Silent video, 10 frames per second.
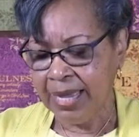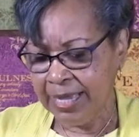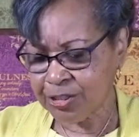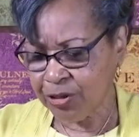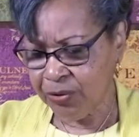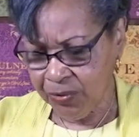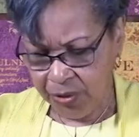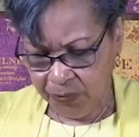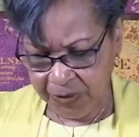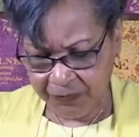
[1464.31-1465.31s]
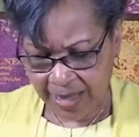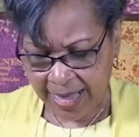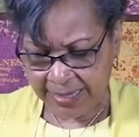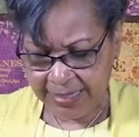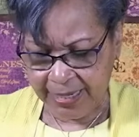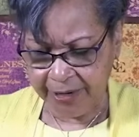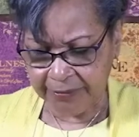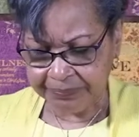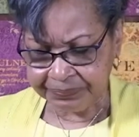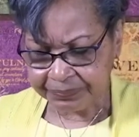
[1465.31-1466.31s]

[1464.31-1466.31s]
And so we find here